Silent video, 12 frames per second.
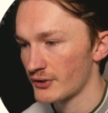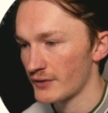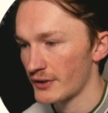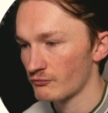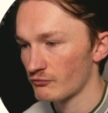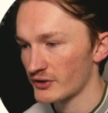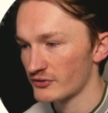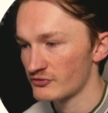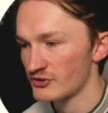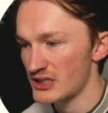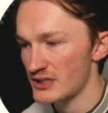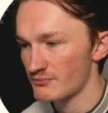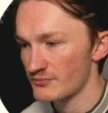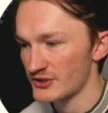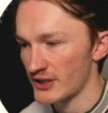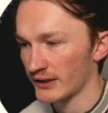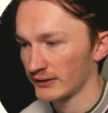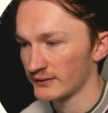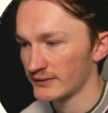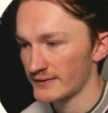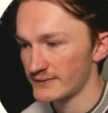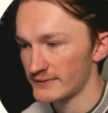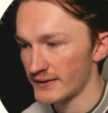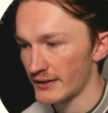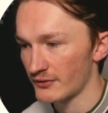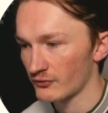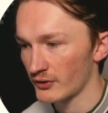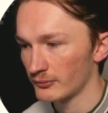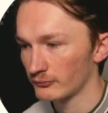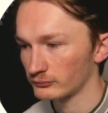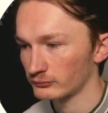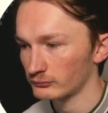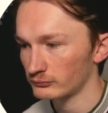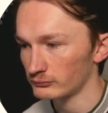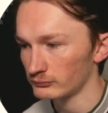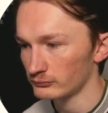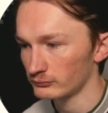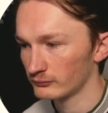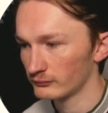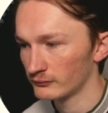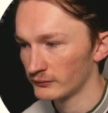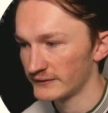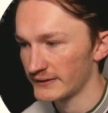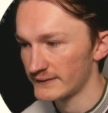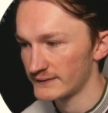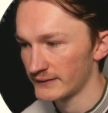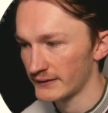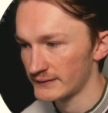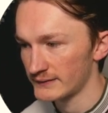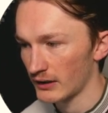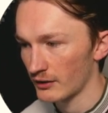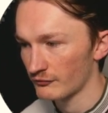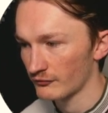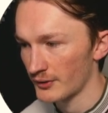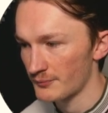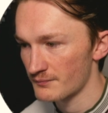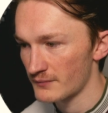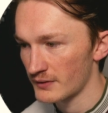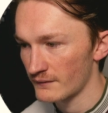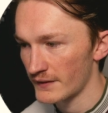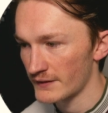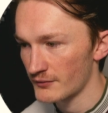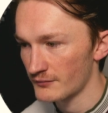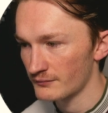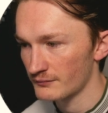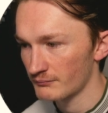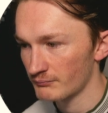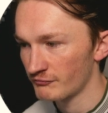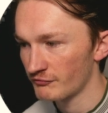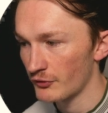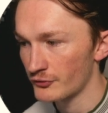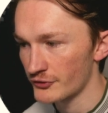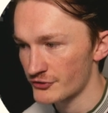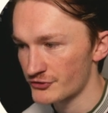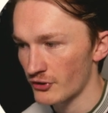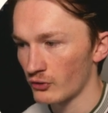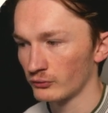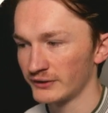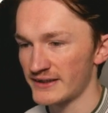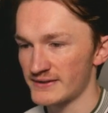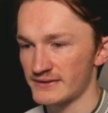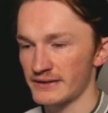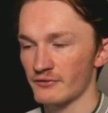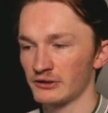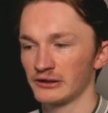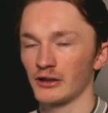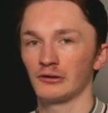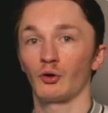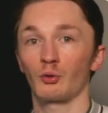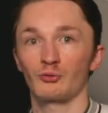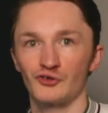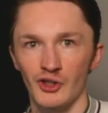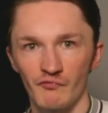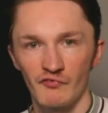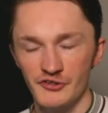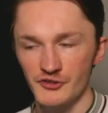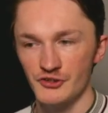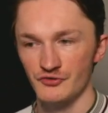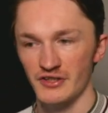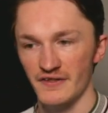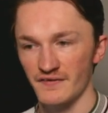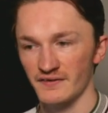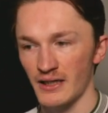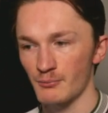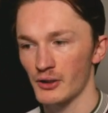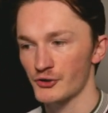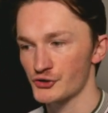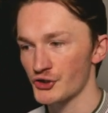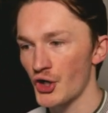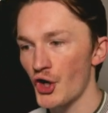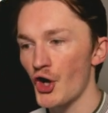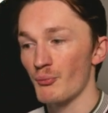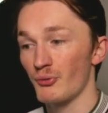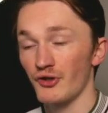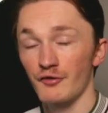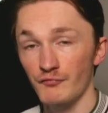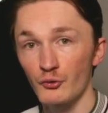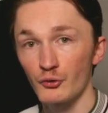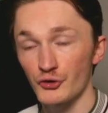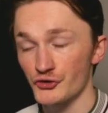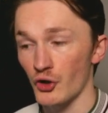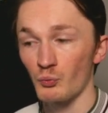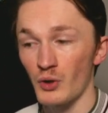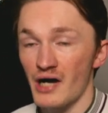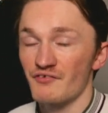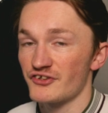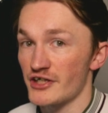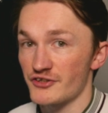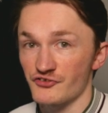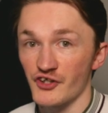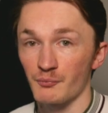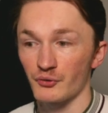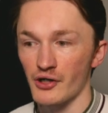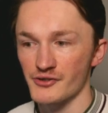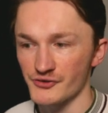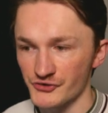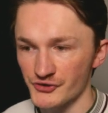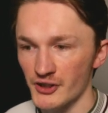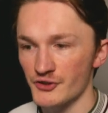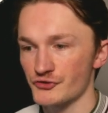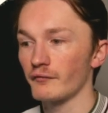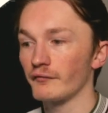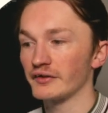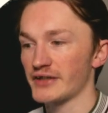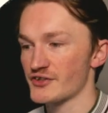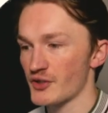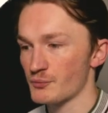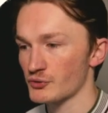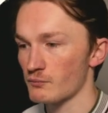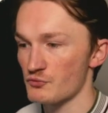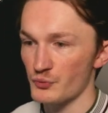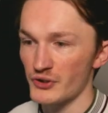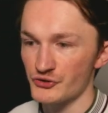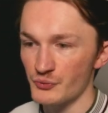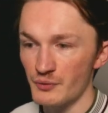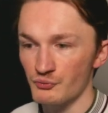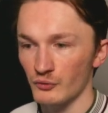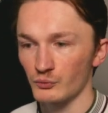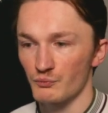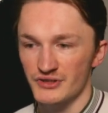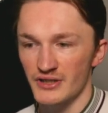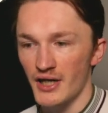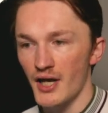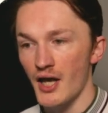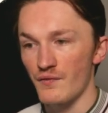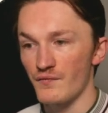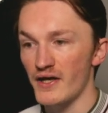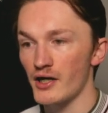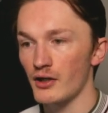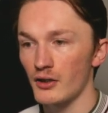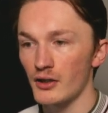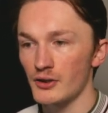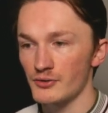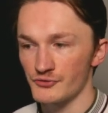they run teams and the day-to-day, right? The day-to-day stuff, right? They don't focus on necessarily like long-term visions or anything that much, but they focus on whatever the day-to-day operations are, solving day-to-day problems, week-to-week problems, and they are